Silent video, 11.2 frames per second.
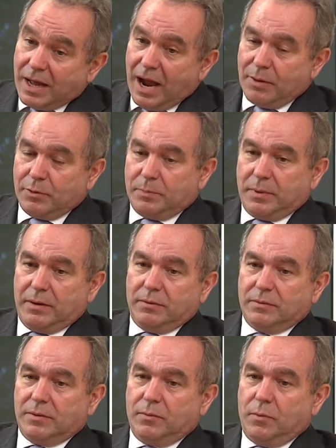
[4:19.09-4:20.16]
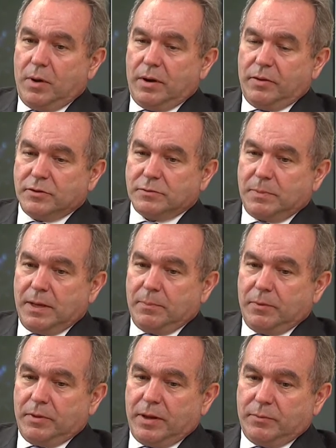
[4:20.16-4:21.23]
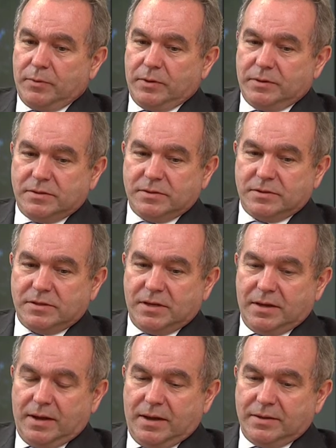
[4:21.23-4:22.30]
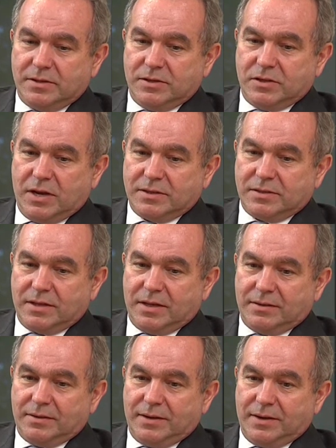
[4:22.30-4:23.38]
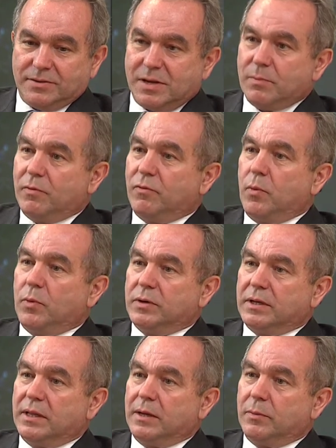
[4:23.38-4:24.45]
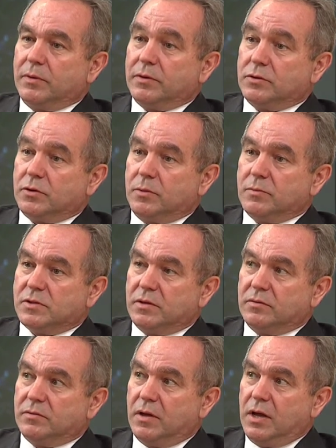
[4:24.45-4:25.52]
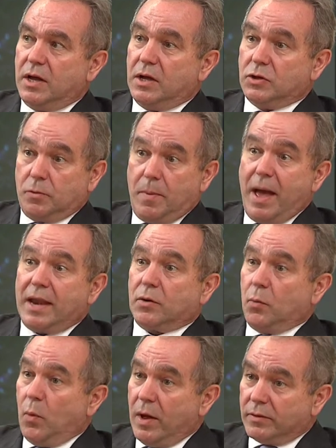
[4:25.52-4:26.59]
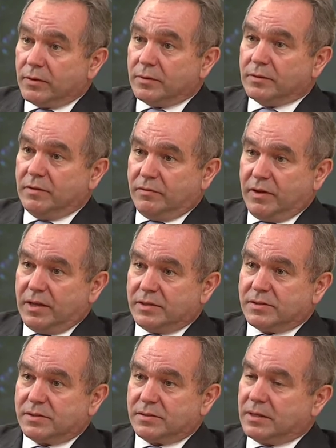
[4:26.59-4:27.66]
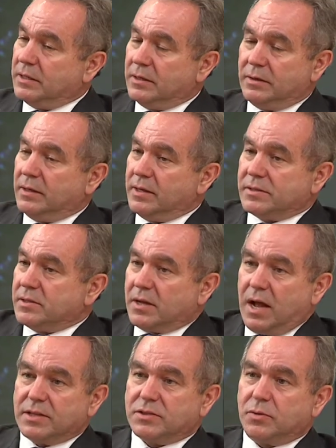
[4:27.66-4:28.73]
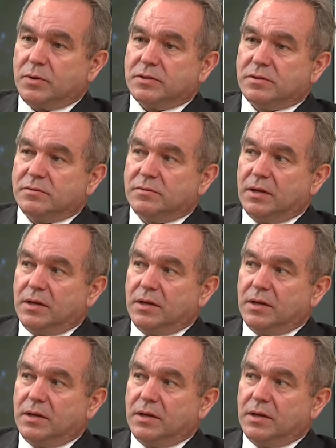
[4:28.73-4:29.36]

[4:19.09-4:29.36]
I would be one of those people that would suggest that some of what we're dealing with in terms of dramatic weather events clearly is a consequence of